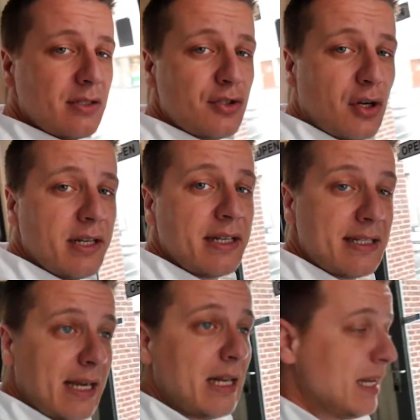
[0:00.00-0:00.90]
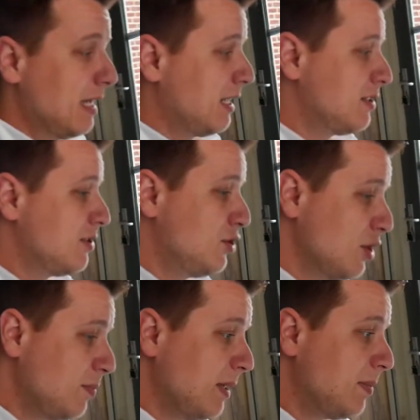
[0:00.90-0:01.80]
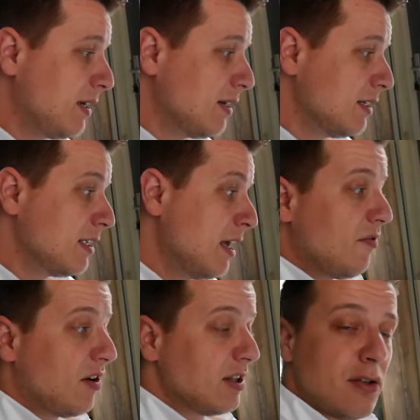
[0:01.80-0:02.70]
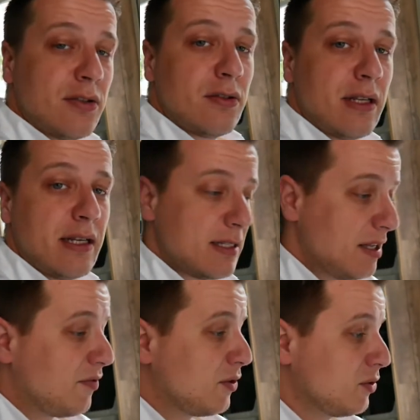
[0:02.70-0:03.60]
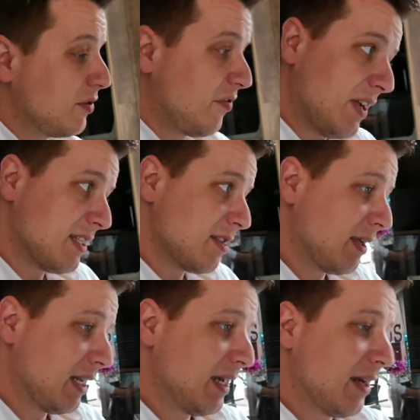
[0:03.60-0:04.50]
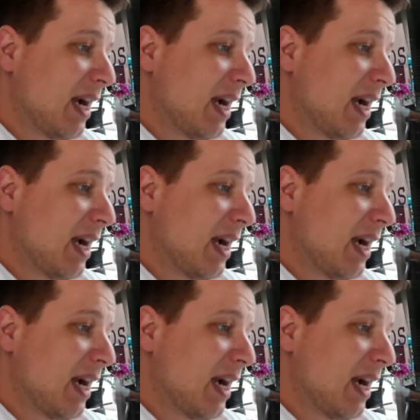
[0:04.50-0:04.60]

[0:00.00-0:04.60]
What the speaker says: to draw it exactly like it should be, because if I don't do that, it's difficult to fix something later.